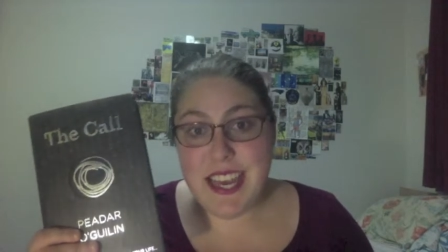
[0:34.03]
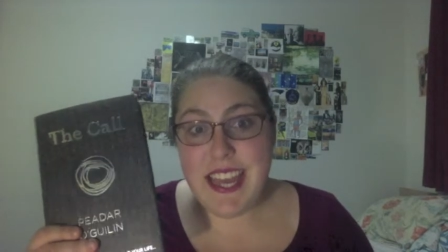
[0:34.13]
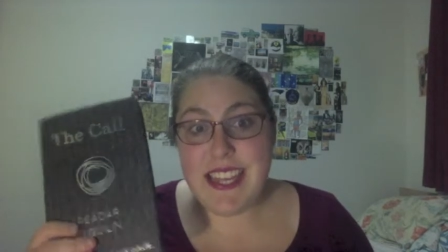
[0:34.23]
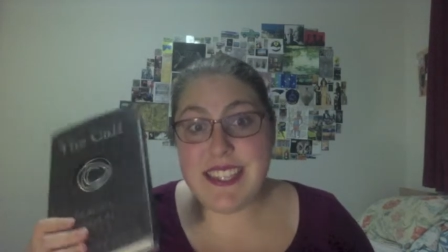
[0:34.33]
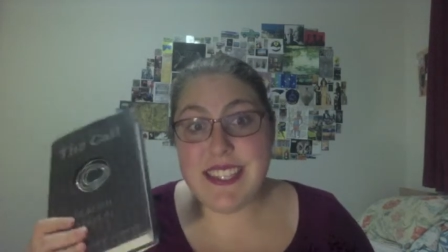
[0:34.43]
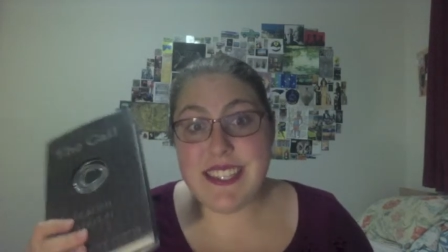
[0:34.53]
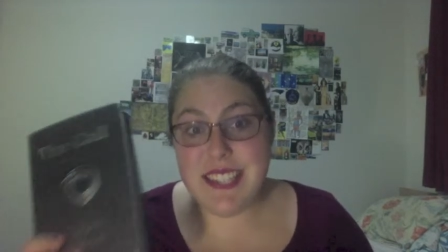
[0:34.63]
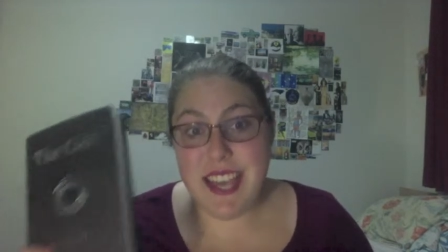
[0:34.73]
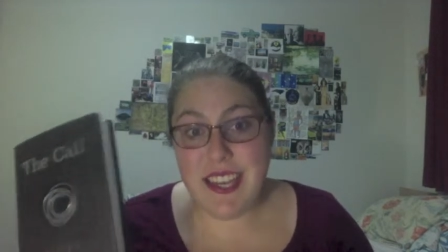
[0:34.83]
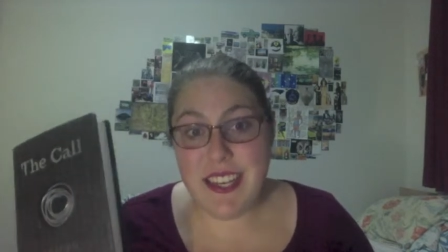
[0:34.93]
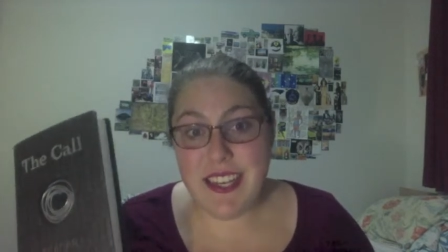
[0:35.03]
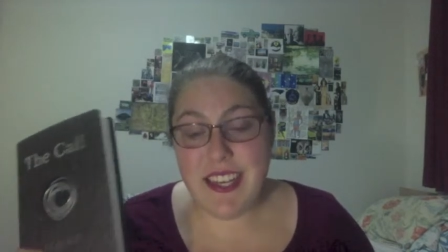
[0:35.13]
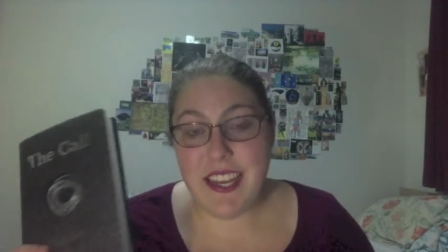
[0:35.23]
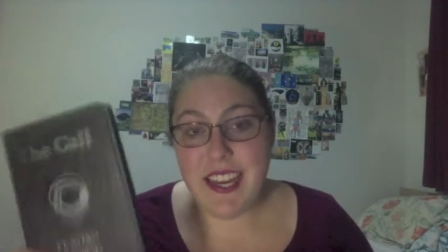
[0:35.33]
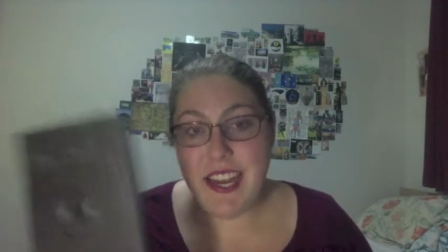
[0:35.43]
It's set
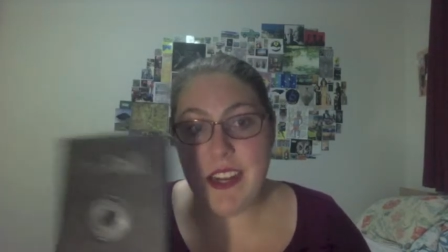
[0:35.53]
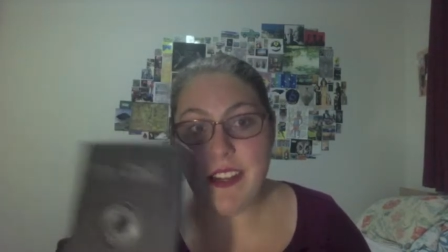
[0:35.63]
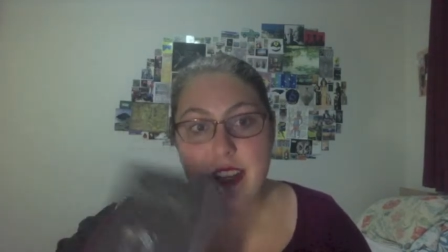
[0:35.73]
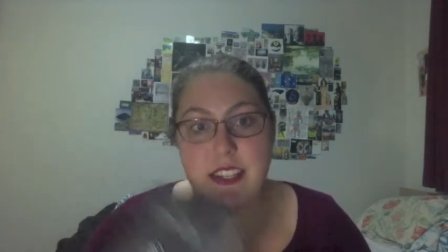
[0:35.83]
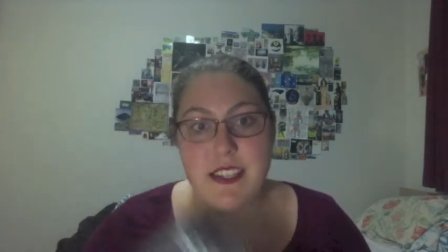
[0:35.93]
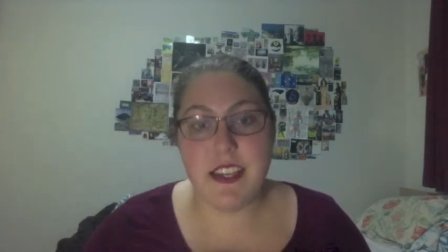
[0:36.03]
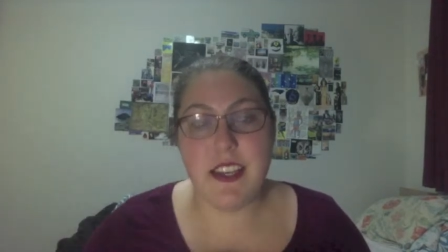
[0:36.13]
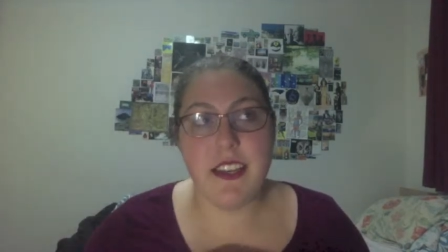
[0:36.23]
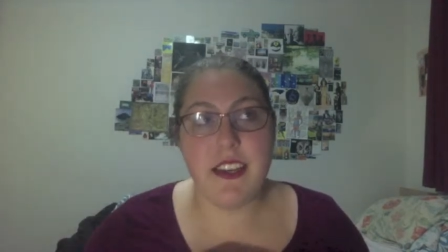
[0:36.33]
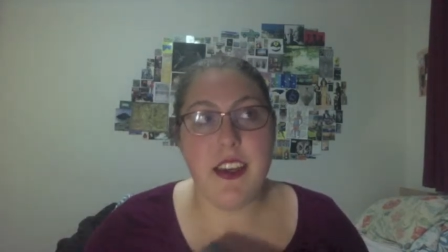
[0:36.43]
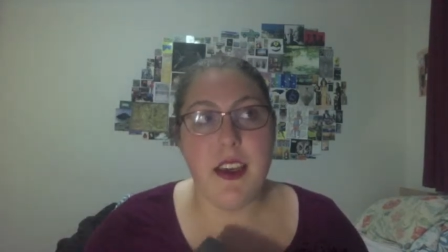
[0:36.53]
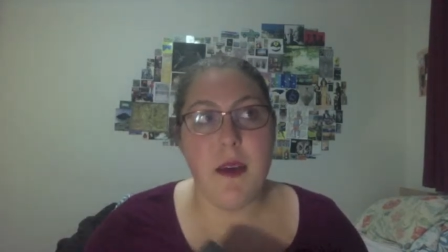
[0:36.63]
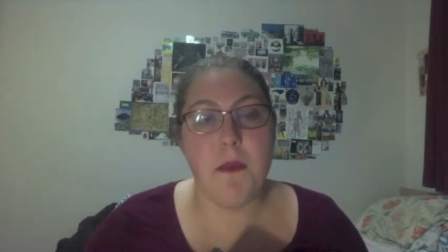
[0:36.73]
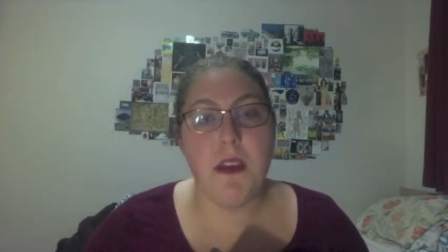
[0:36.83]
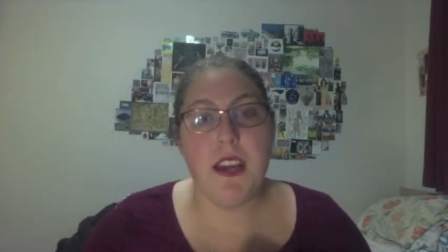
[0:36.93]
in Ireland in um,